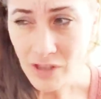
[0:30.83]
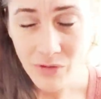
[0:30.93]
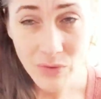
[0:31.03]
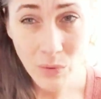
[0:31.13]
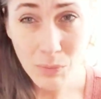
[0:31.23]

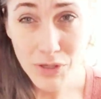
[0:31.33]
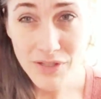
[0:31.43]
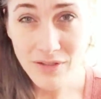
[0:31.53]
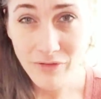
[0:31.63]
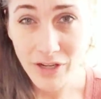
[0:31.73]
there was one
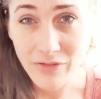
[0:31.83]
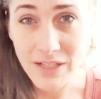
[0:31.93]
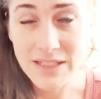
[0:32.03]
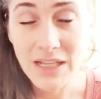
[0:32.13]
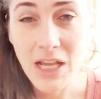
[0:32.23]
person in front of
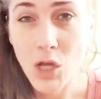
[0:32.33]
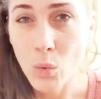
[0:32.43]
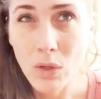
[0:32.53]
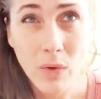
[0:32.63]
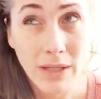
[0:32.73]
us.
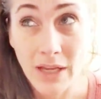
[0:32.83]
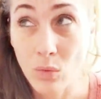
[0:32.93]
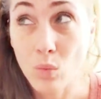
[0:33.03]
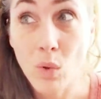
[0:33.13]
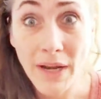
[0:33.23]
We went like
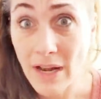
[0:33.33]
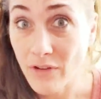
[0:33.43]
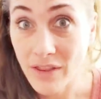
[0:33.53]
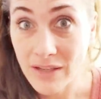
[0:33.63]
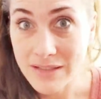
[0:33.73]
right
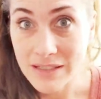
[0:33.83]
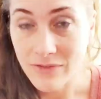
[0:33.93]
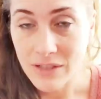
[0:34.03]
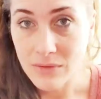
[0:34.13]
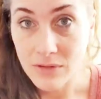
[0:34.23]
after
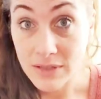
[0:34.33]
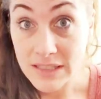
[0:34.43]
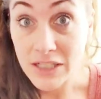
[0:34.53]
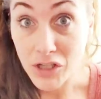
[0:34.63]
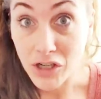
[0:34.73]
Thanksgiving
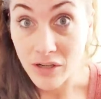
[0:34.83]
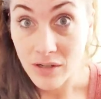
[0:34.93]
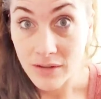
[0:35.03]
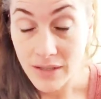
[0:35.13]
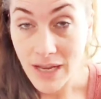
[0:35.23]

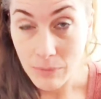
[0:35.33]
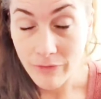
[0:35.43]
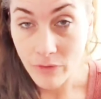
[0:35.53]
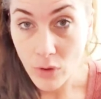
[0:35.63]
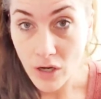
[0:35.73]
dinner the night
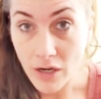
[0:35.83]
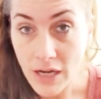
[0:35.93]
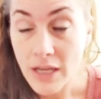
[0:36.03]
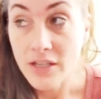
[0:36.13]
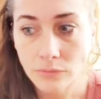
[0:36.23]
before.